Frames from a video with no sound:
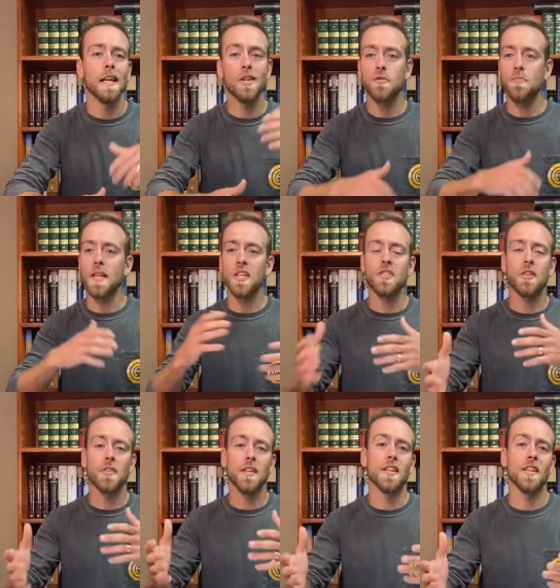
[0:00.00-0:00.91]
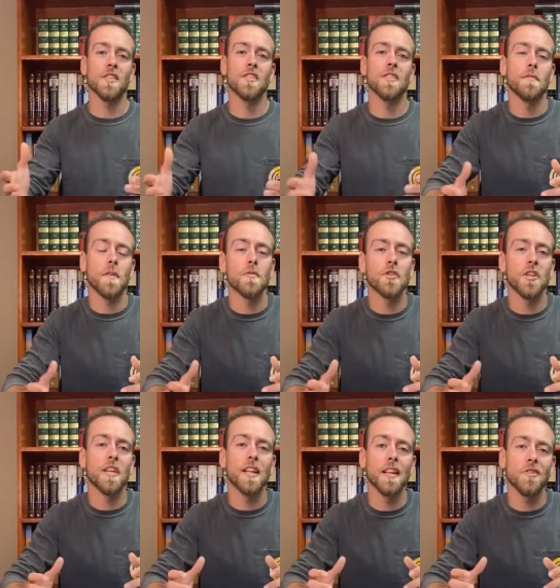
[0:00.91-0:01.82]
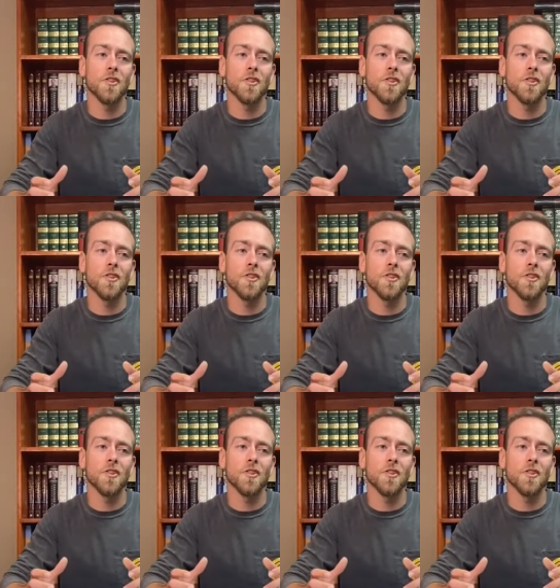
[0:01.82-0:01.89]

each minister that does a devotion